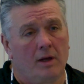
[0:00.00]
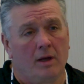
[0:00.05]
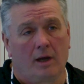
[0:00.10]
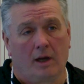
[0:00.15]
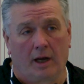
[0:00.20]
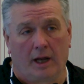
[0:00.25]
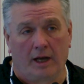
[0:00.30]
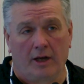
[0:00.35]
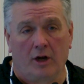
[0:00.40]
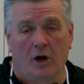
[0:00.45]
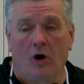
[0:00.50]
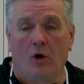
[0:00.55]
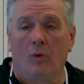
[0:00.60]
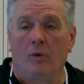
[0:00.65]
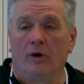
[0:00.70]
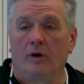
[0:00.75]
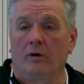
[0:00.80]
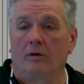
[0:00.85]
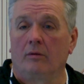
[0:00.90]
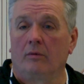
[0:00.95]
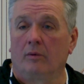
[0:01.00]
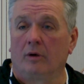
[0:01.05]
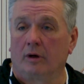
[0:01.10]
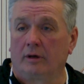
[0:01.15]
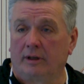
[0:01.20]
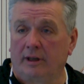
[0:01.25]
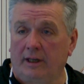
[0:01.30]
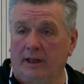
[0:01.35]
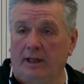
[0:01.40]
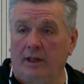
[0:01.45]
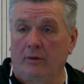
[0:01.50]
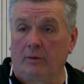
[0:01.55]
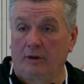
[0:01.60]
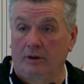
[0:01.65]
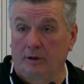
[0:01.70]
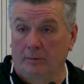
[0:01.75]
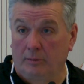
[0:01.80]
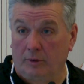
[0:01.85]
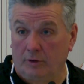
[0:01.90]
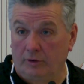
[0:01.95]
And I know we're dealing with
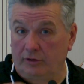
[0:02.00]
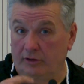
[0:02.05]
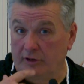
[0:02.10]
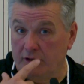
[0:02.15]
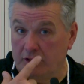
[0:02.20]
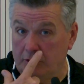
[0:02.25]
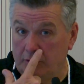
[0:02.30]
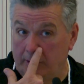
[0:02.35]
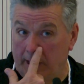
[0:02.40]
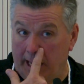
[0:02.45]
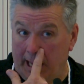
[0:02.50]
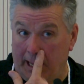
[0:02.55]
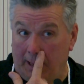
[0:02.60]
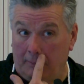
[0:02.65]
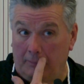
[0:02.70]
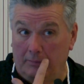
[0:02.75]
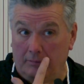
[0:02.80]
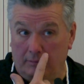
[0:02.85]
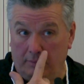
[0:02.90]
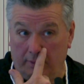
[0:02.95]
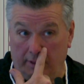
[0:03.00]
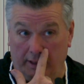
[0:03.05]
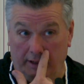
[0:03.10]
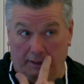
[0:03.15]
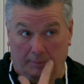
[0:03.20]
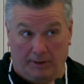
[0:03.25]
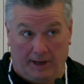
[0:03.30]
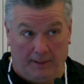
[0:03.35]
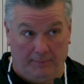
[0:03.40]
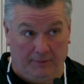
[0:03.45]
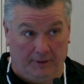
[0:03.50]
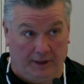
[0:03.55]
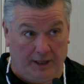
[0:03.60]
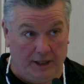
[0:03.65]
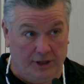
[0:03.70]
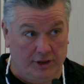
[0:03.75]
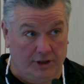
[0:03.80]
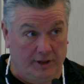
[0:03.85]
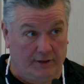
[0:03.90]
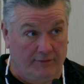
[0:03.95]
the moose issue now and the
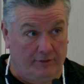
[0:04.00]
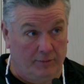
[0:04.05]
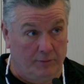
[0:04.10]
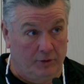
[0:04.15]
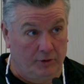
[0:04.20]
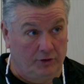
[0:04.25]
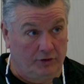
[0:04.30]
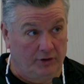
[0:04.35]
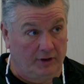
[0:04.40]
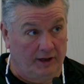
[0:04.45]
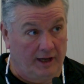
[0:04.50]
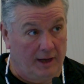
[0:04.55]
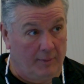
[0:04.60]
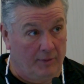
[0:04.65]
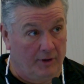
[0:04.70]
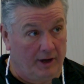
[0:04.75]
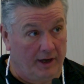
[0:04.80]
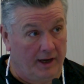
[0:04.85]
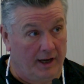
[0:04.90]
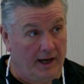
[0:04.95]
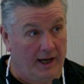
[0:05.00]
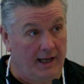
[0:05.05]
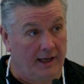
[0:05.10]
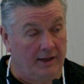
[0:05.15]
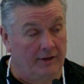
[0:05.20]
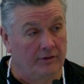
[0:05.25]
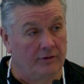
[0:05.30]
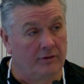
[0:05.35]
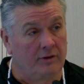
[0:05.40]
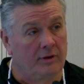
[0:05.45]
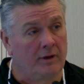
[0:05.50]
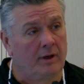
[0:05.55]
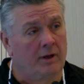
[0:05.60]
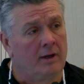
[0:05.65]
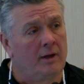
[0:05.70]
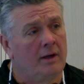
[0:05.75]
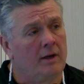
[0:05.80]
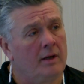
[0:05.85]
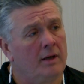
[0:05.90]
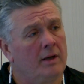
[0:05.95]
population of the moose in Cape Breton Highlands.
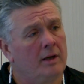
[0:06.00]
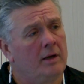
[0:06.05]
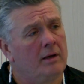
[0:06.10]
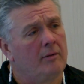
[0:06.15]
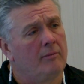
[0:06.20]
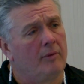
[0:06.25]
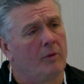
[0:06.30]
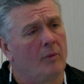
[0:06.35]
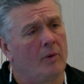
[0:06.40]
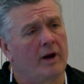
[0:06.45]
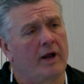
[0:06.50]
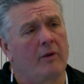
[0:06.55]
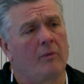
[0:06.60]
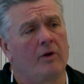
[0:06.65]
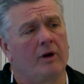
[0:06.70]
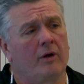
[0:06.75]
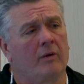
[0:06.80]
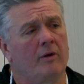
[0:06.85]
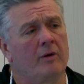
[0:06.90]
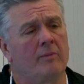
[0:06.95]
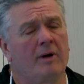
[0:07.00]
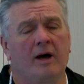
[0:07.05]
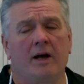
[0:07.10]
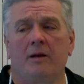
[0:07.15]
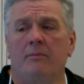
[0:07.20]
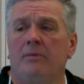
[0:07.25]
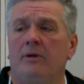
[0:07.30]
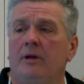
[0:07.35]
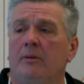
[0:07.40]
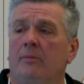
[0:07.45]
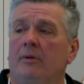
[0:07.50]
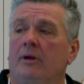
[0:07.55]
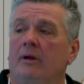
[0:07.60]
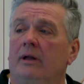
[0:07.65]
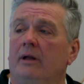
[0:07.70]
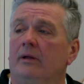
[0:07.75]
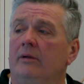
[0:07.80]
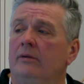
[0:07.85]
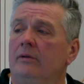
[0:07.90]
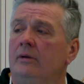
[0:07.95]
But what I want to remind people
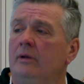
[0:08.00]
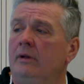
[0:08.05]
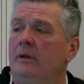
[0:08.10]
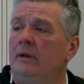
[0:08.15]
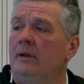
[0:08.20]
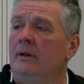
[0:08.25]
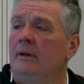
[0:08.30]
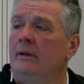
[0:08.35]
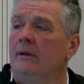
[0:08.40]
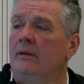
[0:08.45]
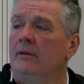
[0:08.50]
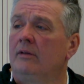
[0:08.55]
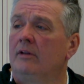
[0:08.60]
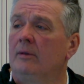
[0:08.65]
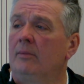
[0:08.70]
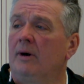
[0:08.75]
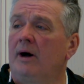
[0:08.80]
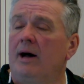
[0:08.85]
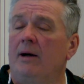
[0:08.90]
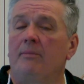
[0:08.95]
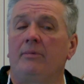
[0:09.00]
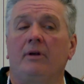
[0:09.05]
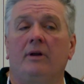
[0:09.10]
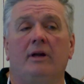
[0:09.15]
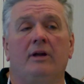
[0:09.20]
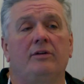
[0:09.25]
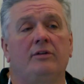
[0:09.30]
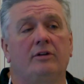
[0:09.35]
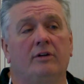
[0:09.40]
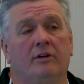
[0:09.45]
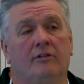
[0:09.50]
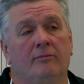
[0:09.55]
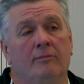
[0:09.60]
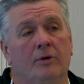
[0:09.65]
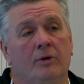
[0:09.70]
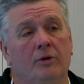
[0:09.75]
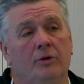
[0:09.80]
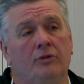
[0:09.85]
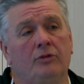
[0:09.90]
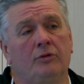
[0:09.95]
is the population of
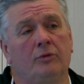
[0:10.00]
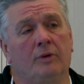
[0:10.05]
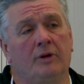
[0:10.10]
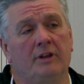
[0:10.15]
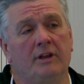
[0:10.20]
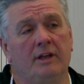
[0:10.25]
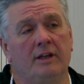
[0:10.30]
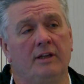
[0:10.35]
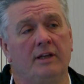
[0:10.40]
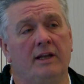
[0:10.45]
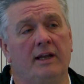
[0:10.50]
moose within the